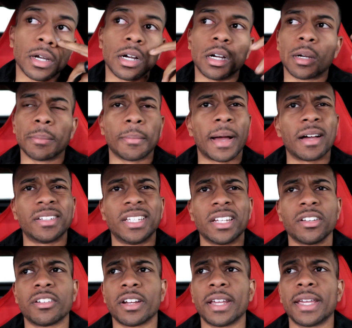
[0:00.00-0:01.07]
about
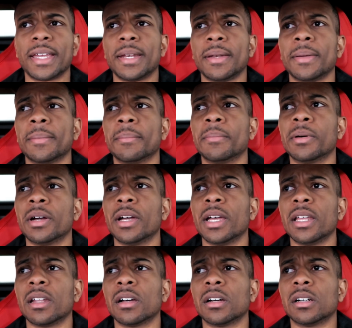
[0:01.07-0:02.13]
10 grand,
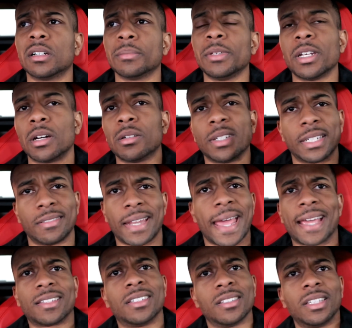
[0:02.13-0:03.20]
but you know,
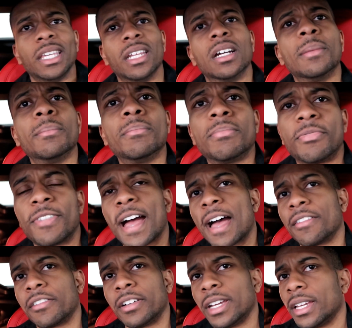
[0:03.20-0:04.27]
taxes eat up
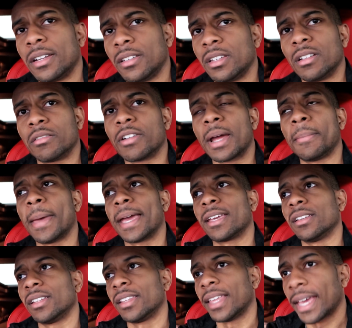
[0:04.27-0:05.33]
5 grand, you know, right back
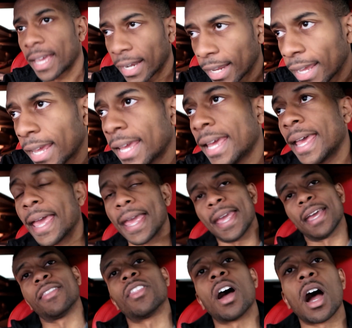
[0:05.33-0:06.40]
into that.
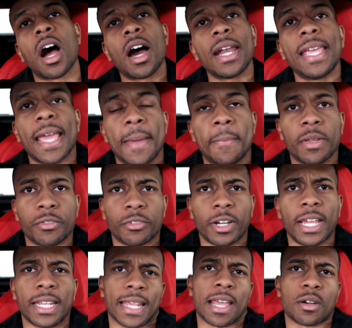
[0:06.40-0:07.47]
And the Audi had been
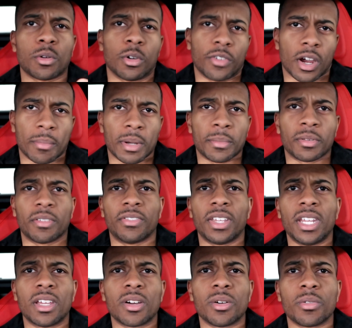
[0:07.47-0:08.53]
wrecked. I don't know if y'all remember the
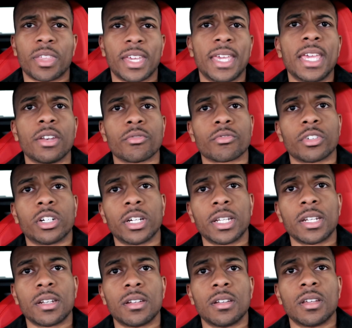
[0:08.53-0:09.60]
video, the hit and
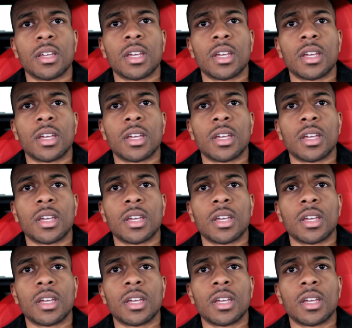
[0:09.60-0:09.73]
run,